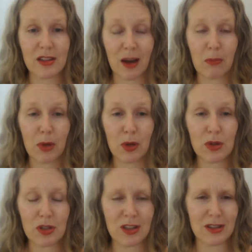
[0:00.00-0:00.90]
that
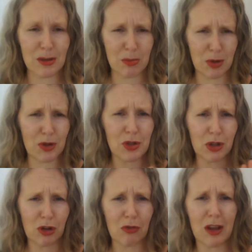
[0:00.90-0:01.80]
person is the
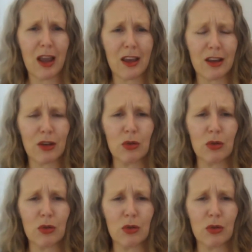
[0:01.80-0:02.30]
person creating